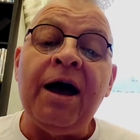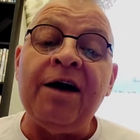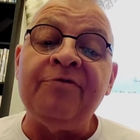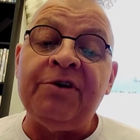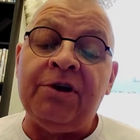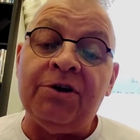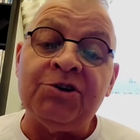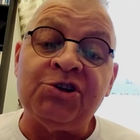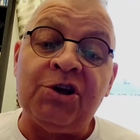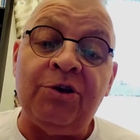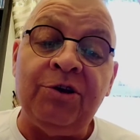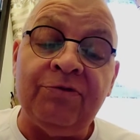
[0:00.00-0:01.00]
and then I'll
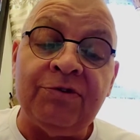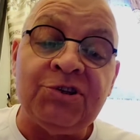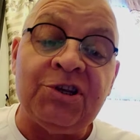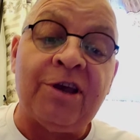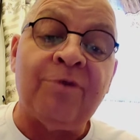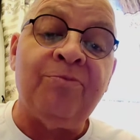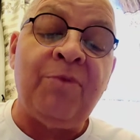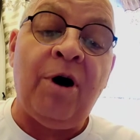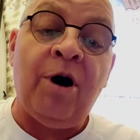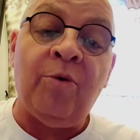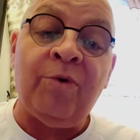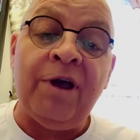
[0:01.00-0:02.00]
show you the second
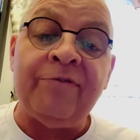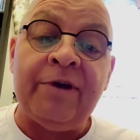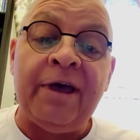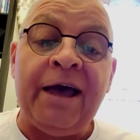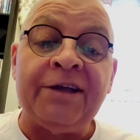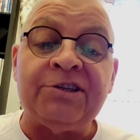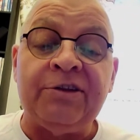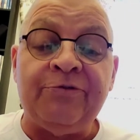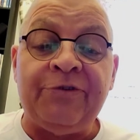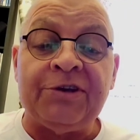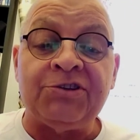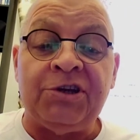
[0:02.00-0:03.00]
part where they're actually
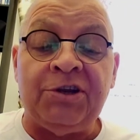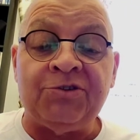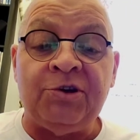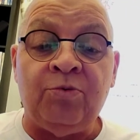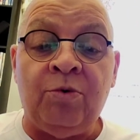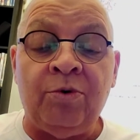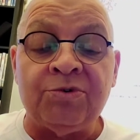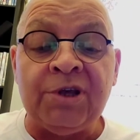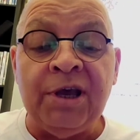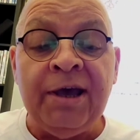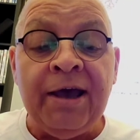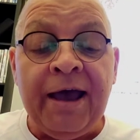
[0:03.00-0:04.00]
fixing it to the walls
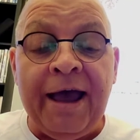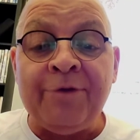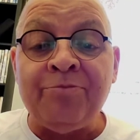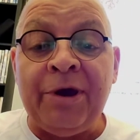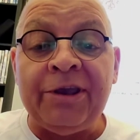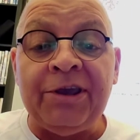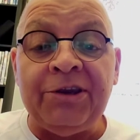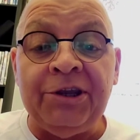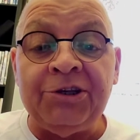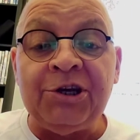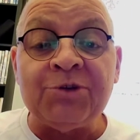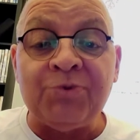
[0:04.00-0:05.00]
and making the
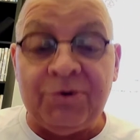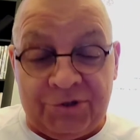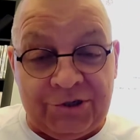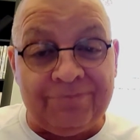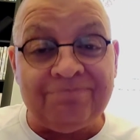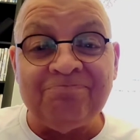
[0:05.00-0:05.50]
adjustments.